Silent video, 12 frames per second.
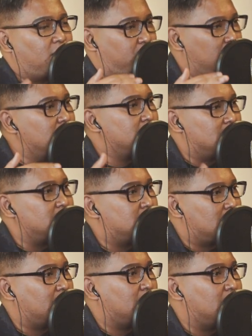of things
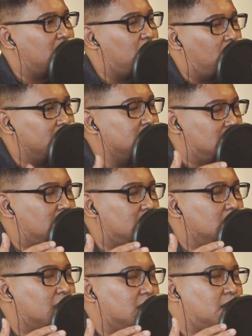inside or
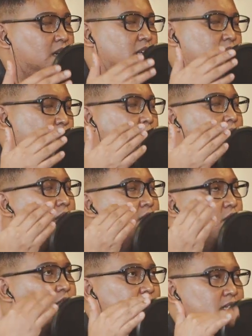inside yeah uh, so many
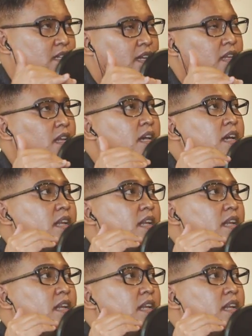layers of things inside it